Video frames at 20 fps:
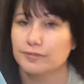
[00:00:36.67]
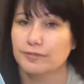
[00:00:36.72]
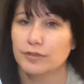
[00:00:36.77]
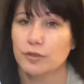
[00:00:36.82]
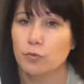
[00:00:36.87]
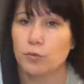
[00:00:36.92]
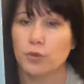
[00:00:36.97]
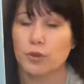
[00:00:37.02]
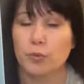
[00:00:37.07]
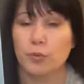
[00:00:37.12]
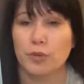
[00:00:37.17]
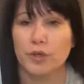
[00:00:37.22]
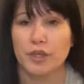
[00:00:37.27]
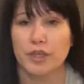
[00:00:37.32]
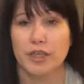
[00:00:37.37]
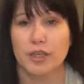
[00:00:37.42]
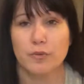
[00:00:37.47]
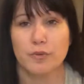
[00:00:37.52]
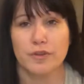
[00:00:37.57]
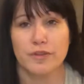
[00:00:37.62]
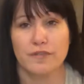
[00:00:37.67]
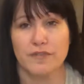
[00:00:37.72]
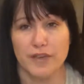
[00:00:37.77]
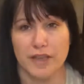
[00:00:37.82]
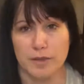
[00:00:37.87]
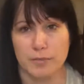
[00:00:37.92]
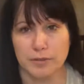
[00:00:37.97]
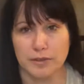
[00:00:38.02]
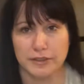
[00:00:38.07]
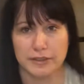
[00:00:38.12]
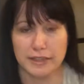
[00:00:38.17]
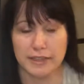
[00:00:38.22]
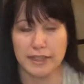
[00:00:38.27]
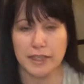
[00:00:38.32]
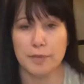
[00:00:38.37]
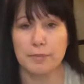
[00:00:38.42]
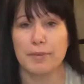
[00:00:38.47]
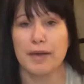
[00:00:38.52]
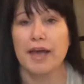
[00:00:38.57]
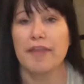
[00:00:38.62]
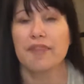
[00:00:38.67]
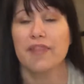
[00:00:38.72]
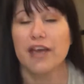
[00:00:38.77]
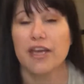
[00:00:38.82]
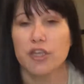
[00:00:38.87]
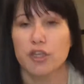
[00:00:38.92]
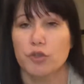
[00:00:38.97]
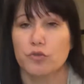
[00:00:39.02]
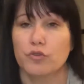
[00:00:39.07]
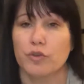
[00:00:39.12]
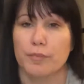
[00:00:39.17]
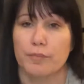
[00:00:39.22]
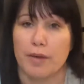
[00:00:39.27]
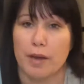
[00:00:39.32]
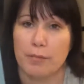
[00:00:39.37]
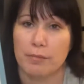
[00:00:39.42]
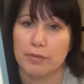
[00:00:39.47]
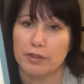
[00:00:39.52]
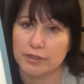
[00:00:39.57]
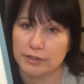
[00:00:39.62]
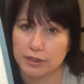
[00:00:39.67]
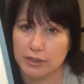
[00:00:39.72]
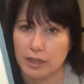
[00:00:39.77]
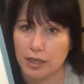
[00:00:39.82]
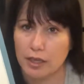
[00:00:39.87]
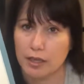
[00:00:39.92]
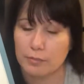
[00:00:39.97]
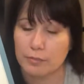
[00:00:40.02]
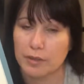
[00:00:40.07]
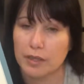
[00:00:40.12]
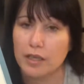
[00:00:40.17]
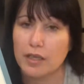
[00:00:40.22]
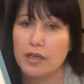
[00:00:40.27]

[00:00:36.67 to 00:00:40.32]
We're working with fables, and I bet that you remember some